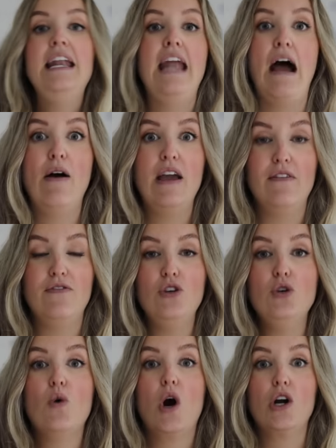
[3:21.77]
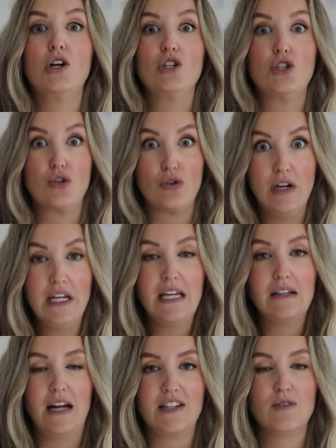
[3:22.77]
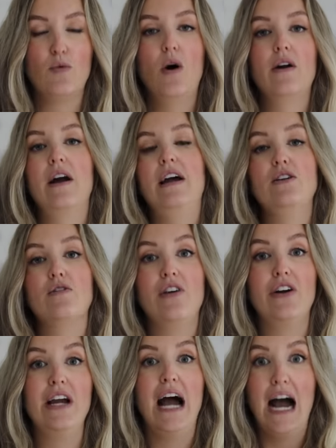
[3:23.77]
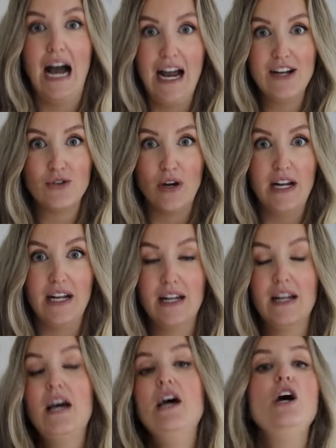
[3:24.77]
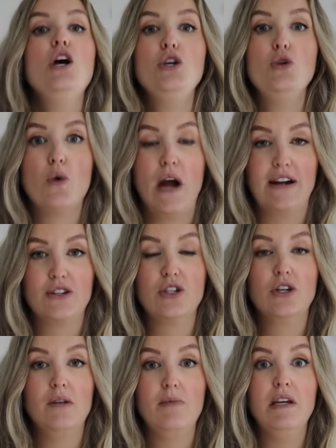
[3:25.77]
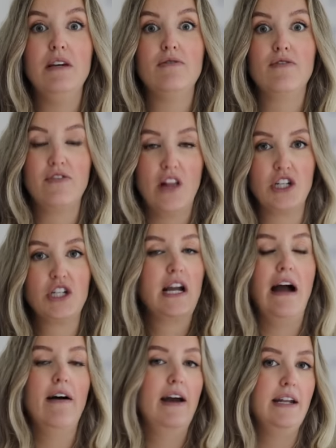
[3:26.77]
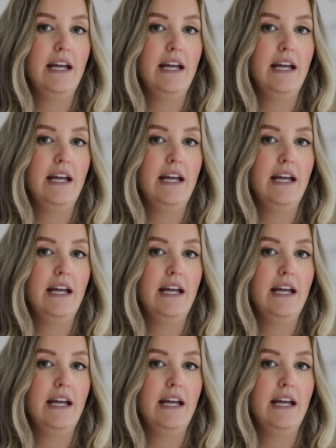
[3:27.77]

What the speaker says: Now, if you are drinking lots of water and you're very hydrated, you are actually going to be flushing out